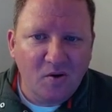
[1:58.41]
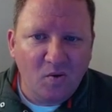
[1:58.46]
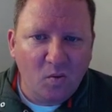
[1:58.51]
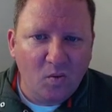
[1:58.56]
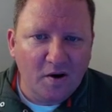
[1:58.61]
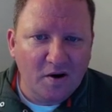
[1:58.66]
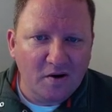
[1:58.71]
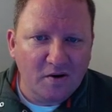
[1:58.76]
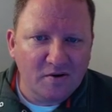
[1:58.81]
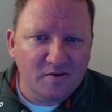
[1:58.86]

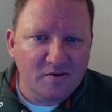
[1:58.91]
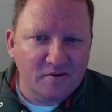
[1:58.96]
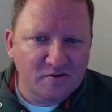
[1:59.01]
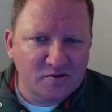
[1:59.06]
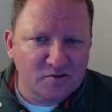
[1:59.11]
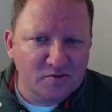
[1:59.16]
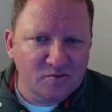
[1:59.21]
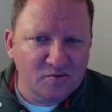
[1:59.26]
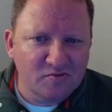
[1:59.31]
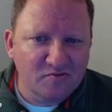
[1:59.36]
where
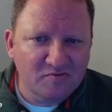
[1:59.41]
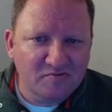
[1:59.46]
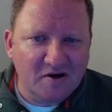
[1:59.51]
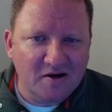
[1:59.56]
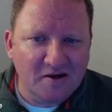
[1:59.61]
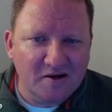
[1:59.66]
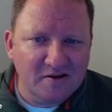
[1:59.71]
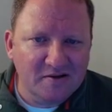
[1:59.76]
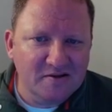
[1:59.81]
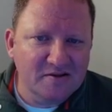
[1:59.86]
to
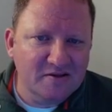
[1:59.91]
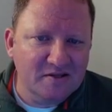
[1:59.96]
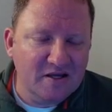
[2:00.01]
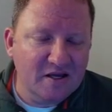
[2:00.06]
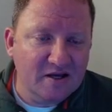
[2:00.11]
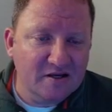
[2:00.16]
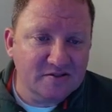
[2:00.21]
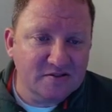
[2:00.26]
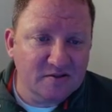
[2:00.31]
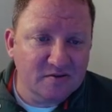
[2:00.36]
find the
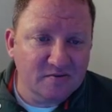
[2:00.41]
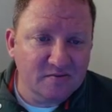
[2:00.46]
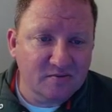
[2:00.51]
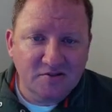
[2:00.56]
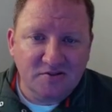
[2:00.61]
answer.